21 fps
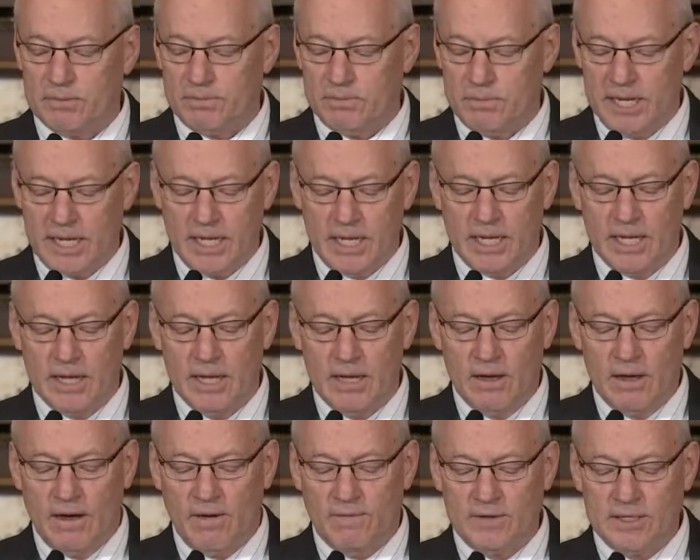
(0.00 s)
Many
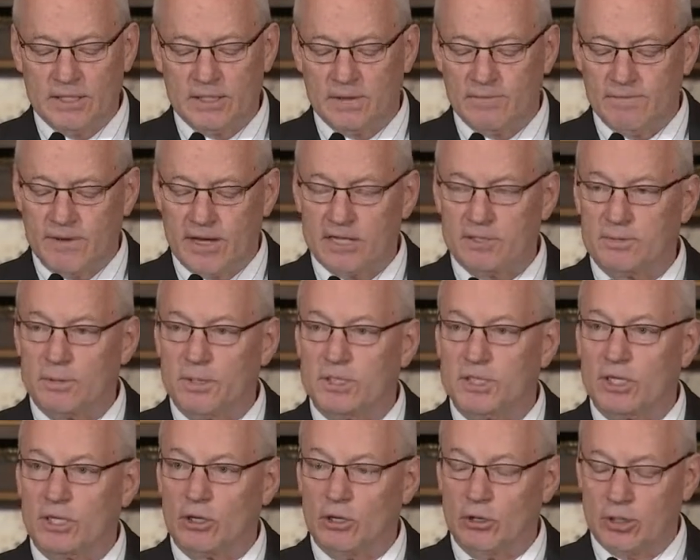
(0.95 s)
of these investments
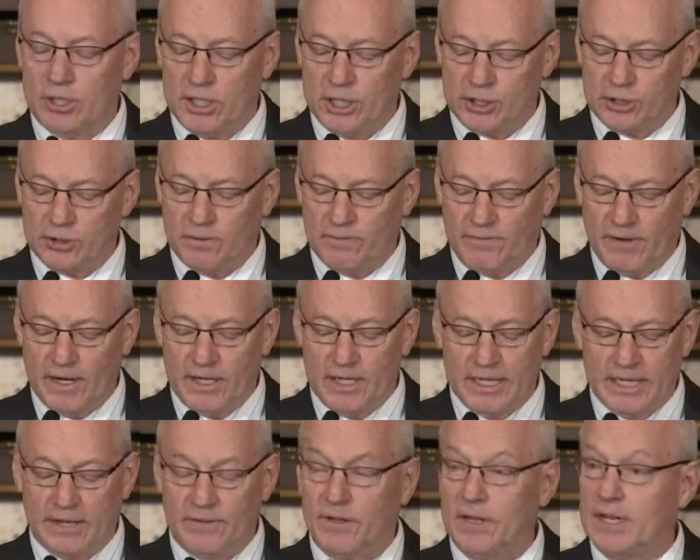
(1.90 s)
include additional funding
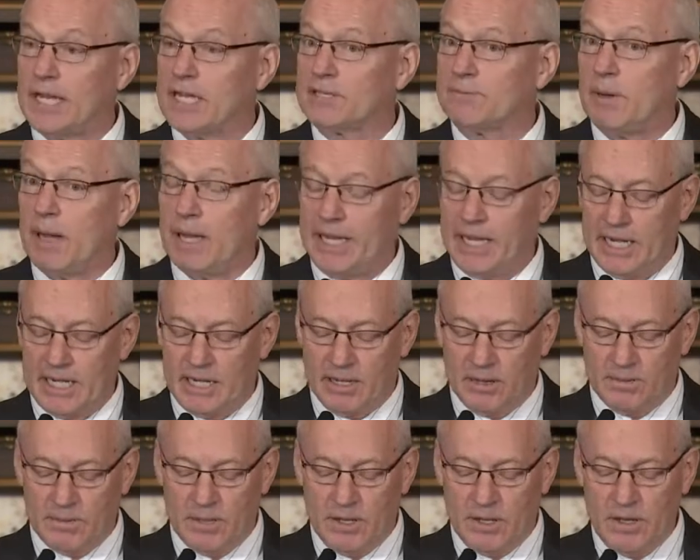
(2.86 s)
in the next biennium.